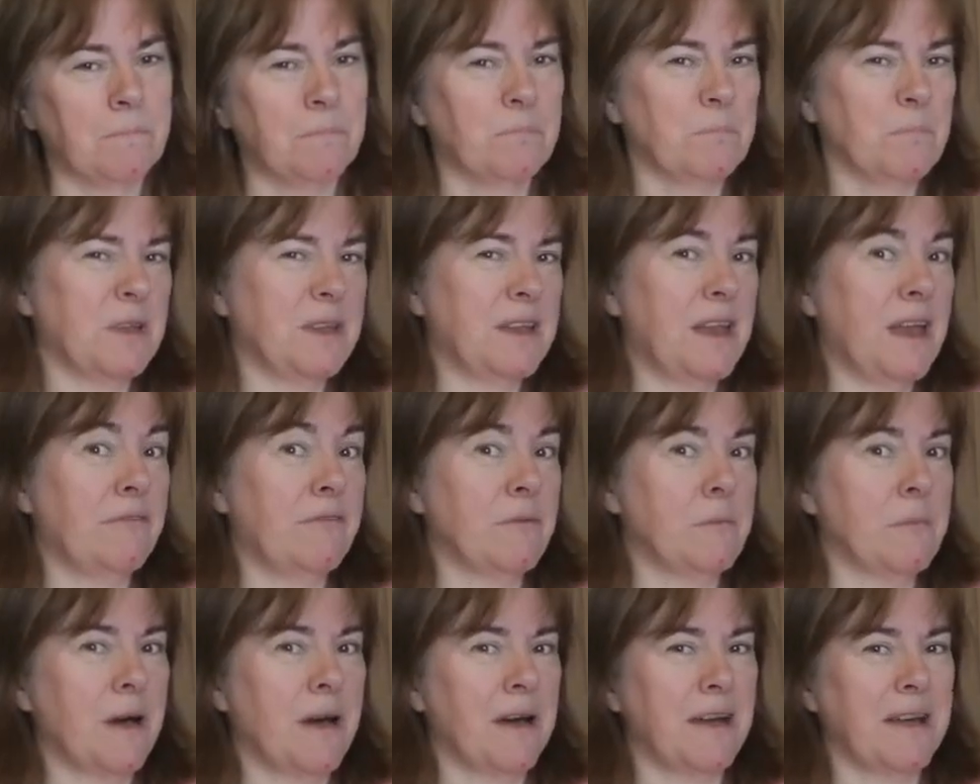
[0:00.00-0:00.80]
But never
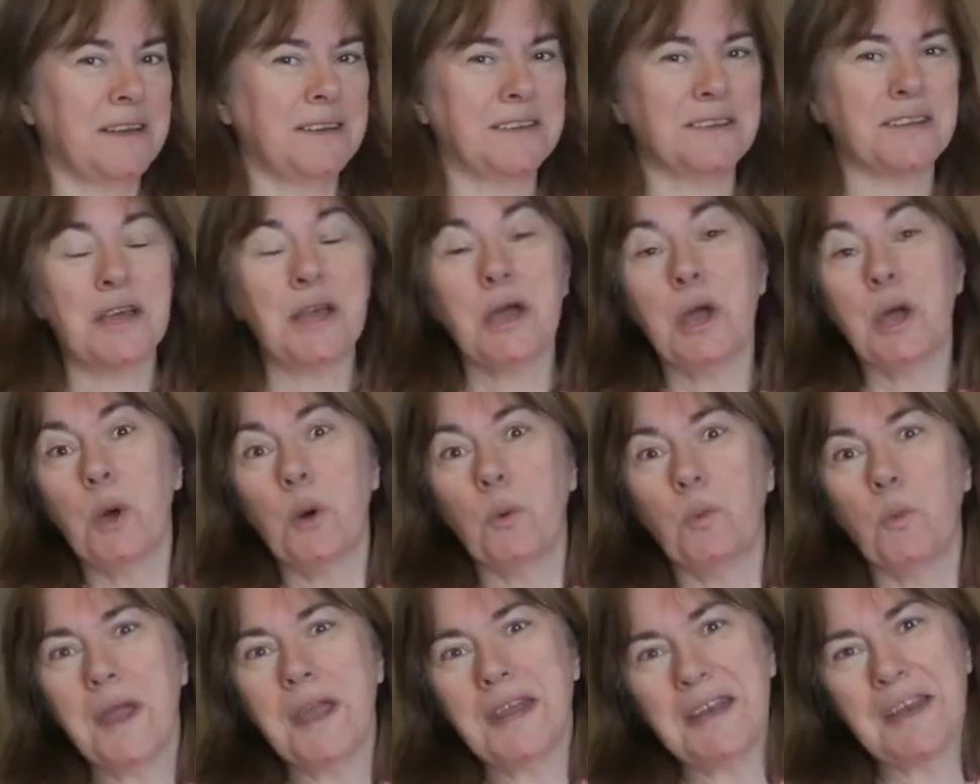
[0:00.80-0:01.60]
mind.
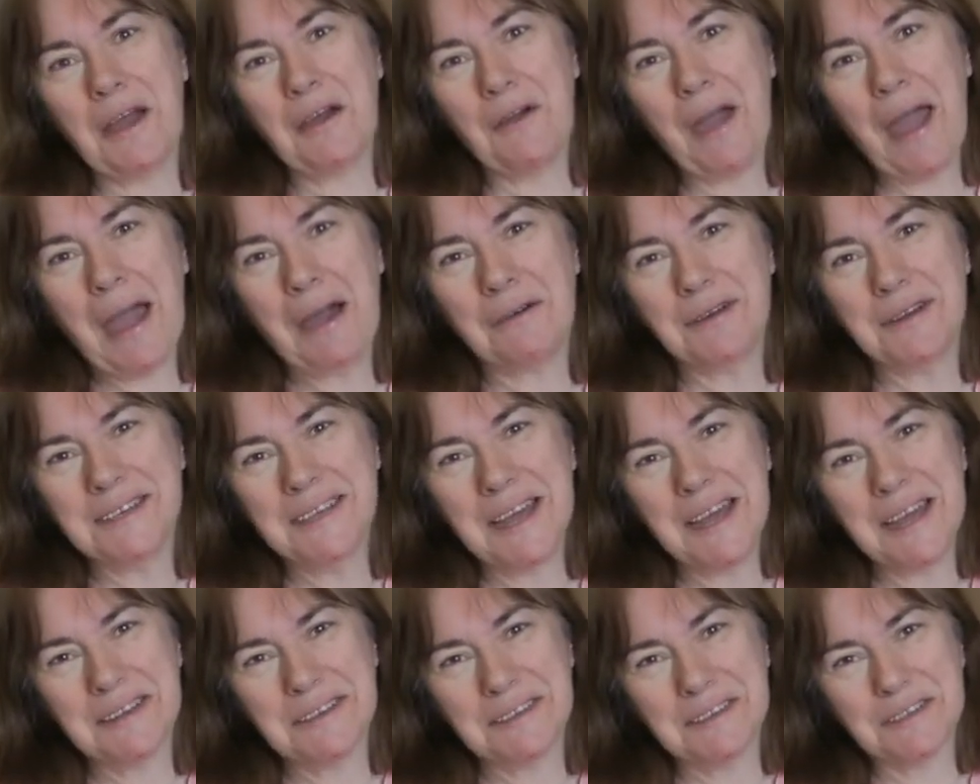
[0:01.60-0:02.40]
We know how it
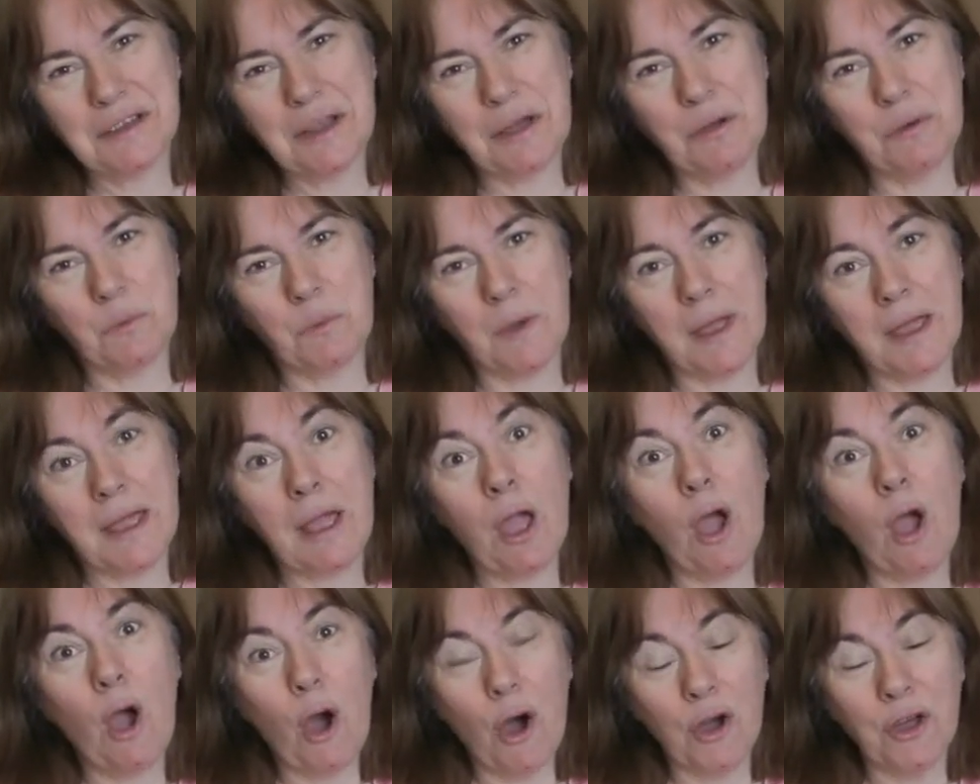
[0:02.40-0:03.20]
ends, don't we?
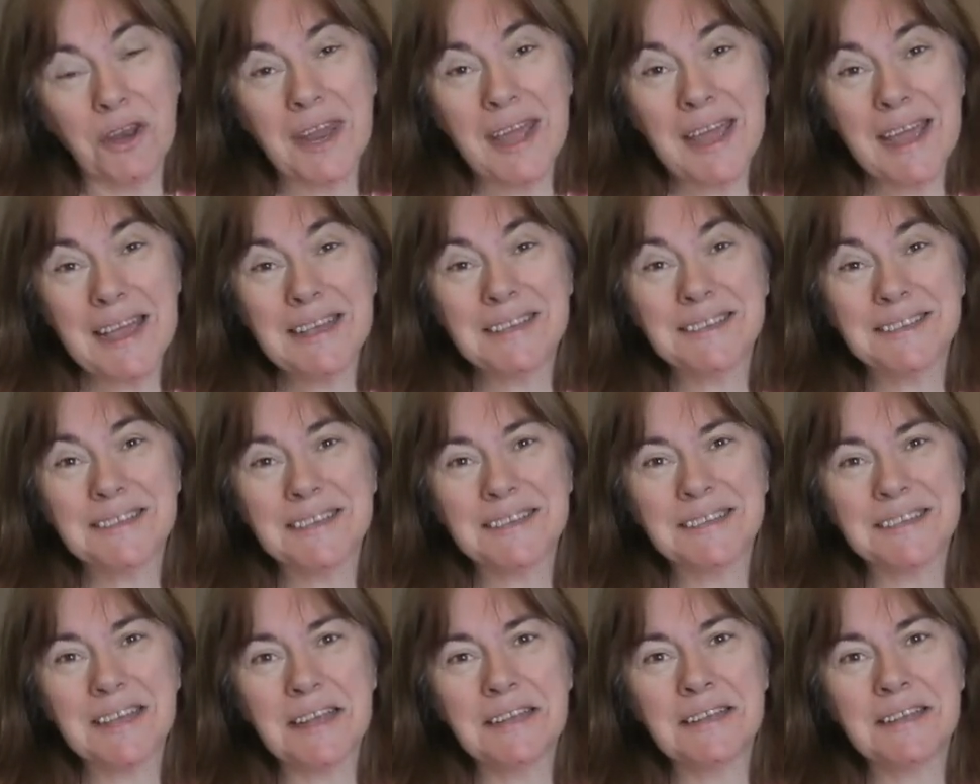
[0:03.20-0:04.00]
On Easter
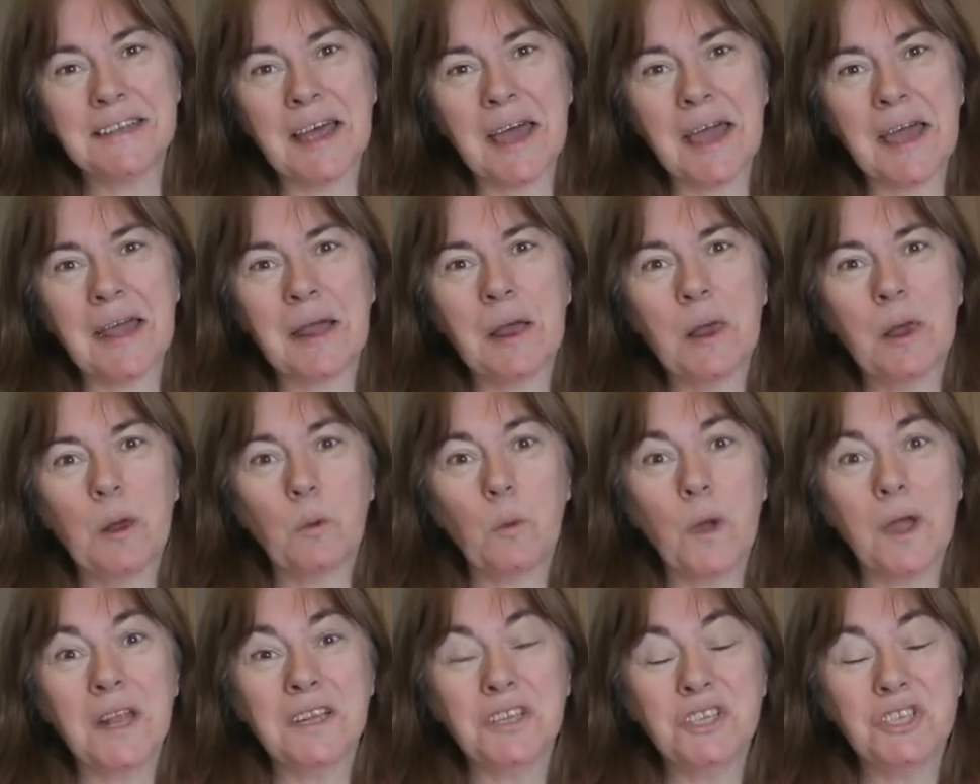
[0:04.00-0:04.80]
Sunday,
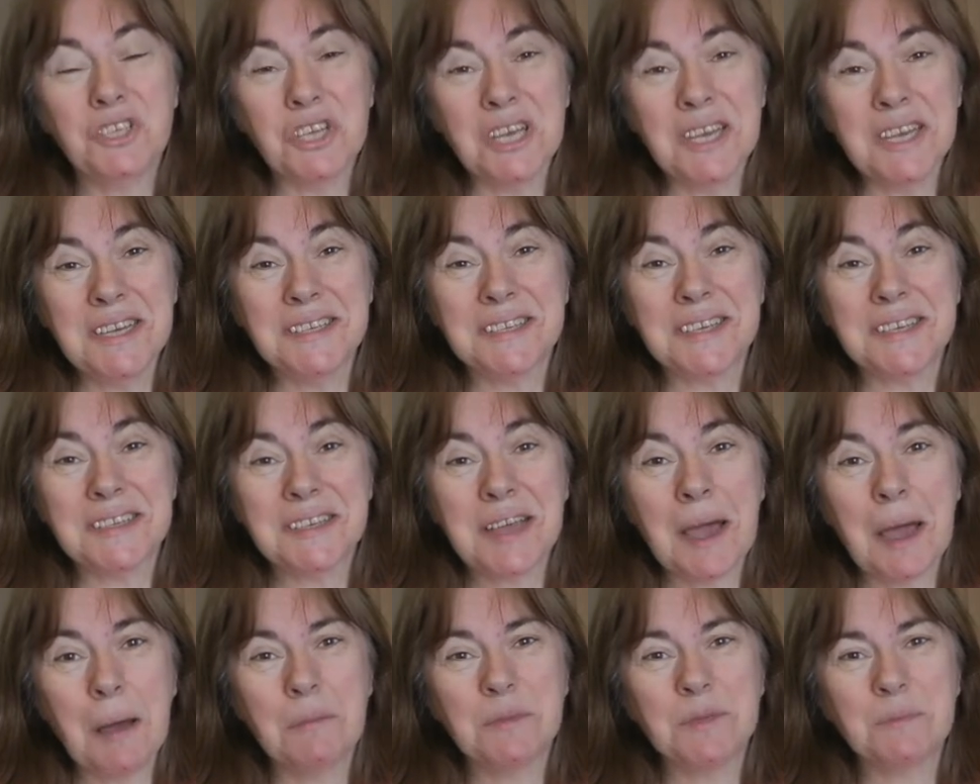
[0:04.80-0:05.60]
when Jesus
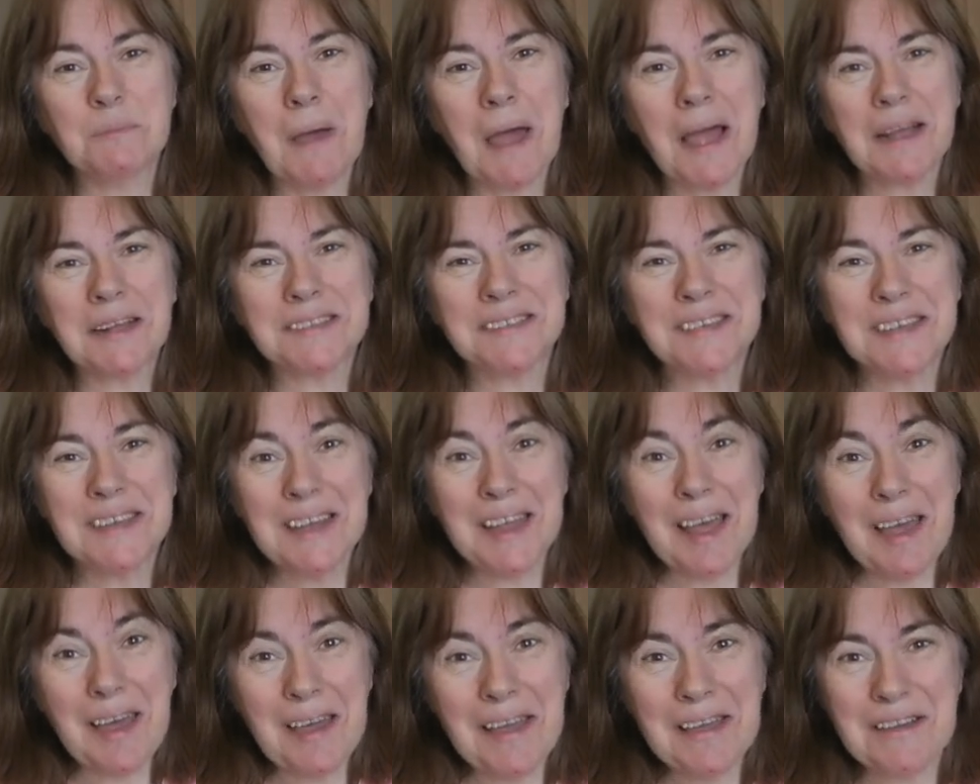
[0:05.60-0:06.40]
comes back to
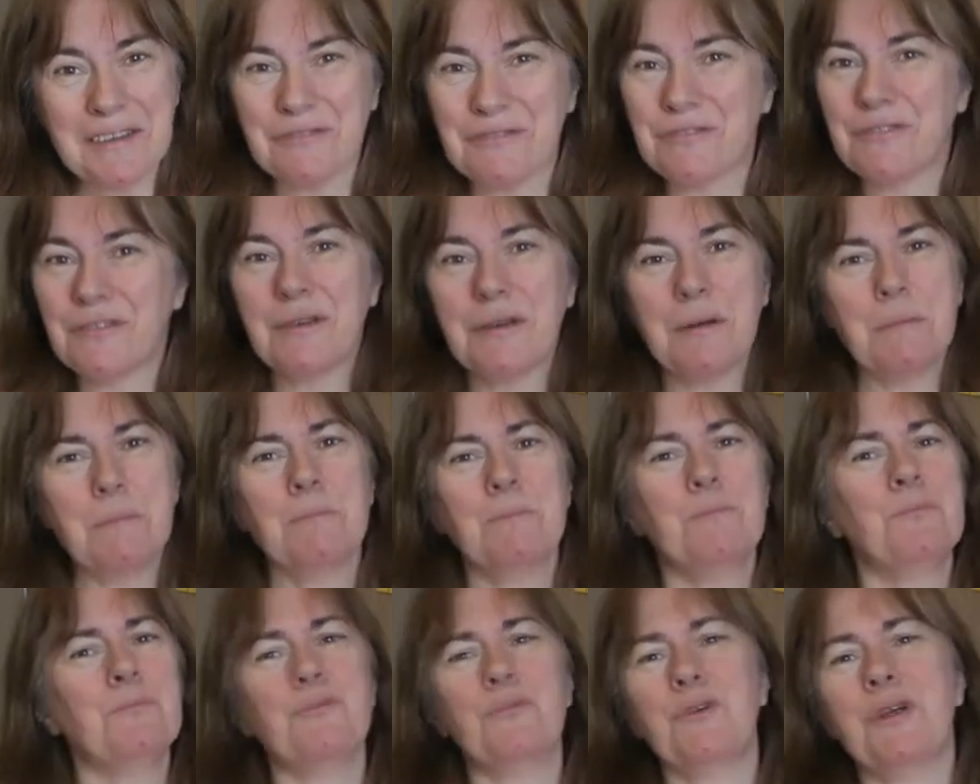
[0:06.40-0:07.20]
life.
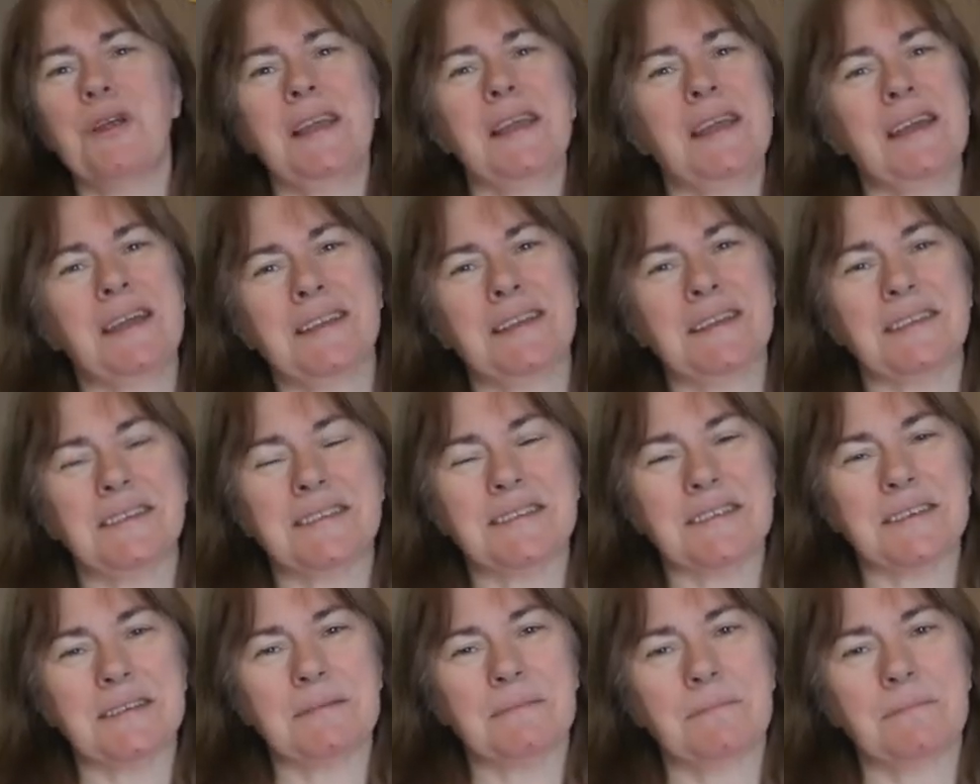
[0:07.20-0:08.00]
Brilliant.